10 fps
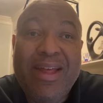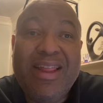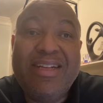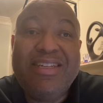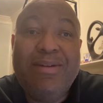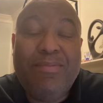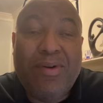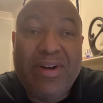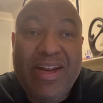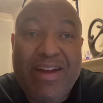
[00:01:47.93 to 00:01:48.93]
that's an
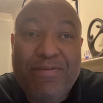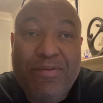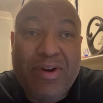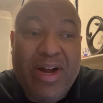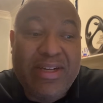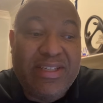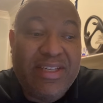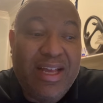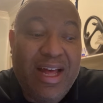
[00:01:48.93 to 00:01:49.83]
important gift for us